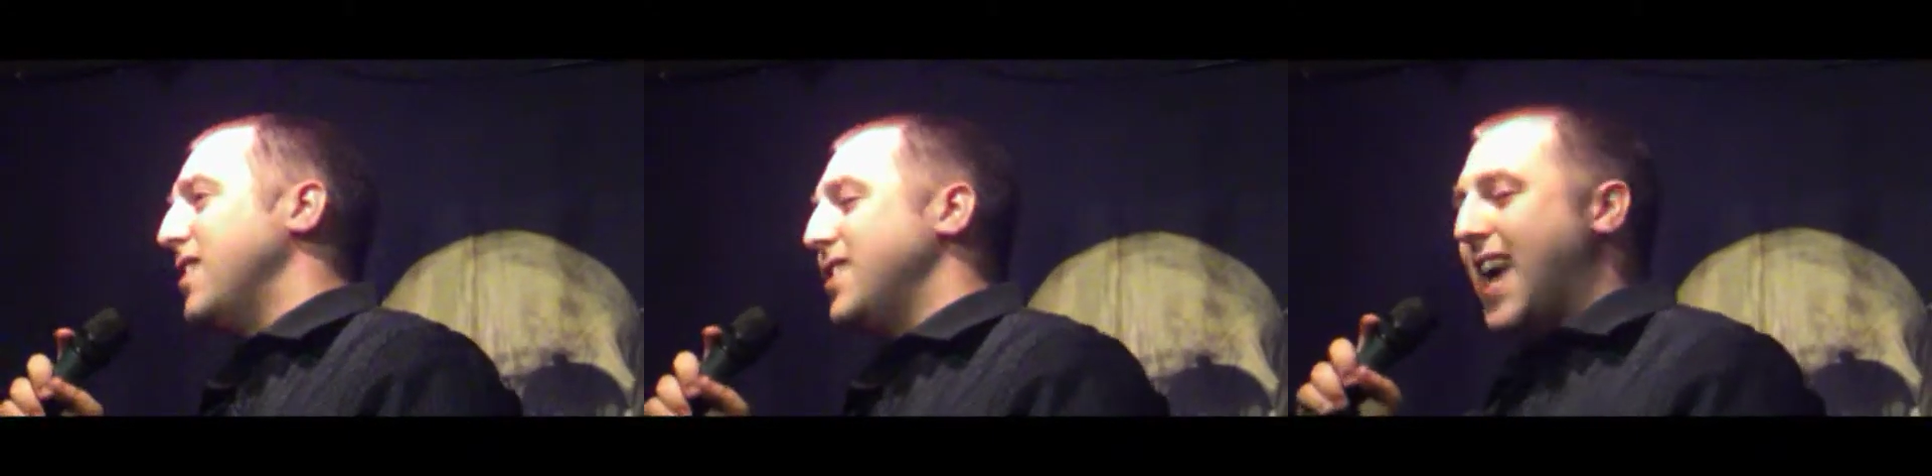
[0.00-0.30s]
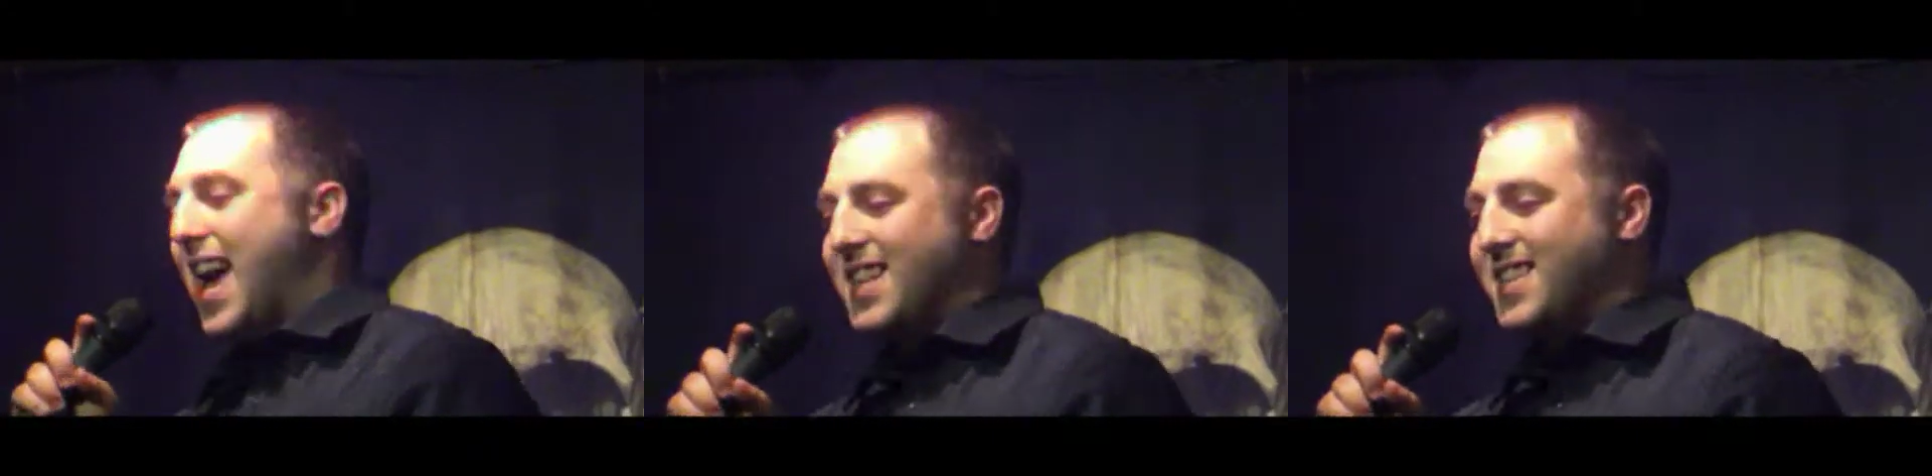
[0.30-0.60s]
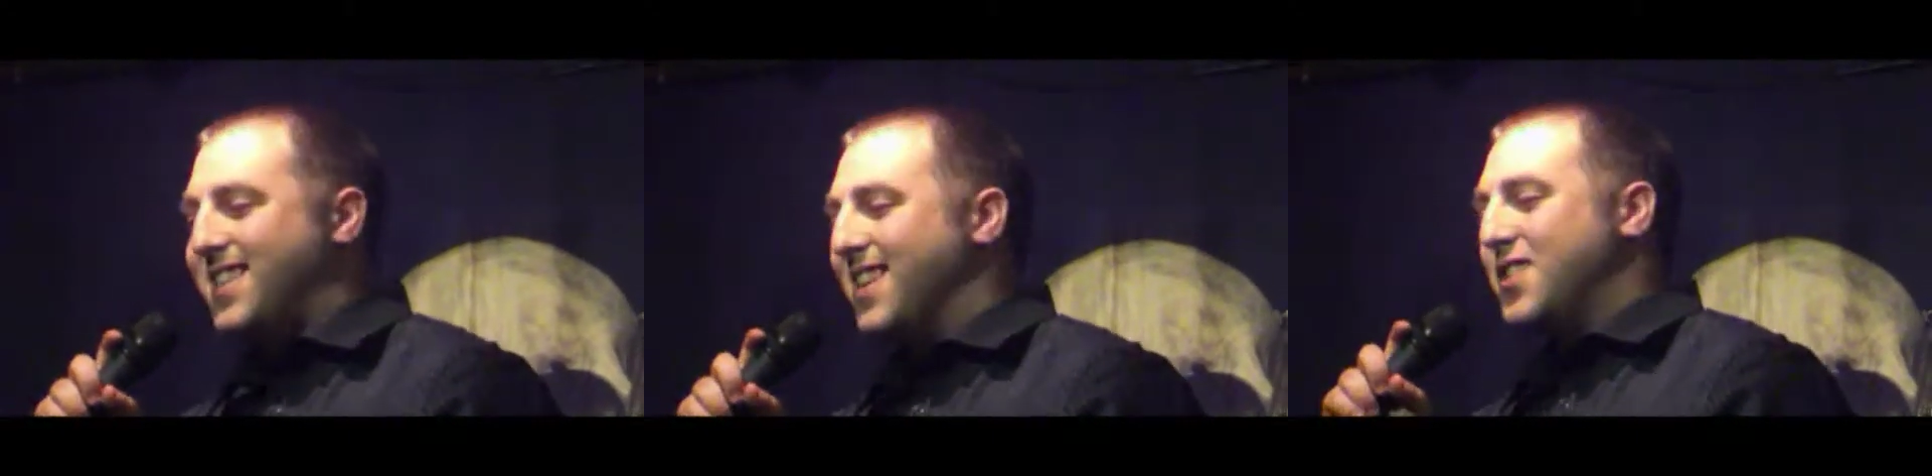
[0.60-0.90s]

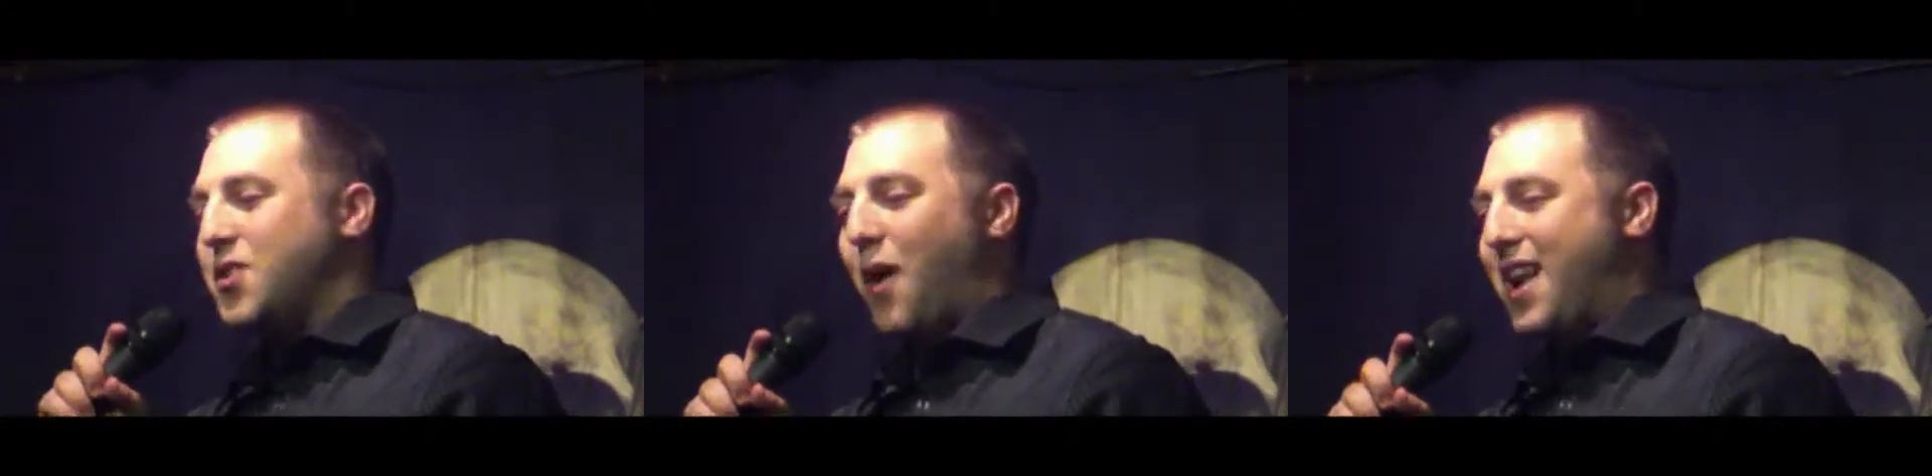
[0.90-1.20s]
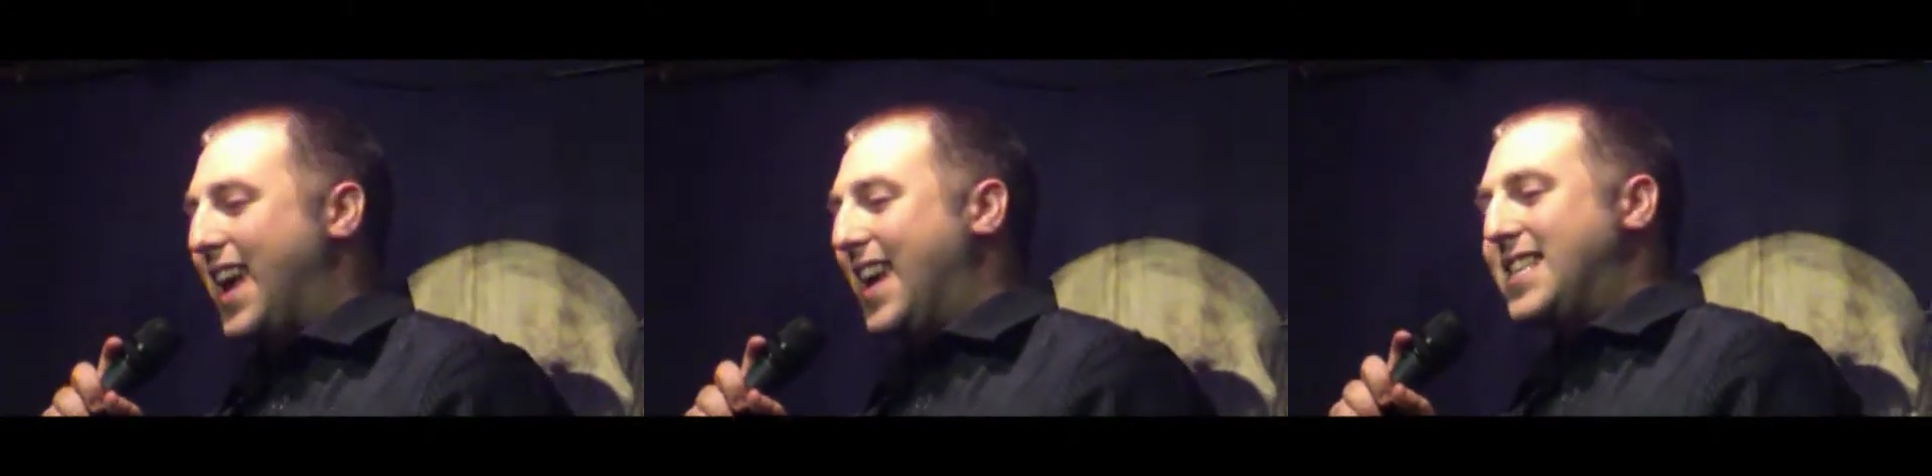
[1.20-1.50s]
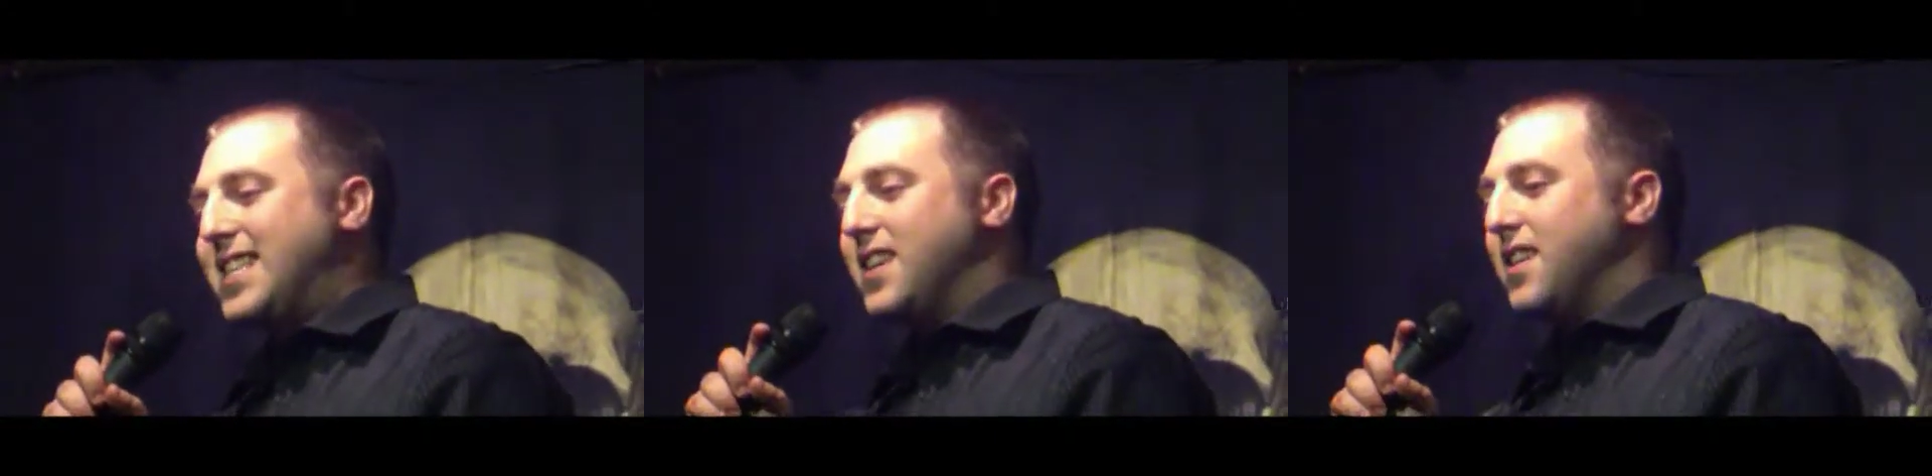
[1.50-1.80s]
10s, 20s,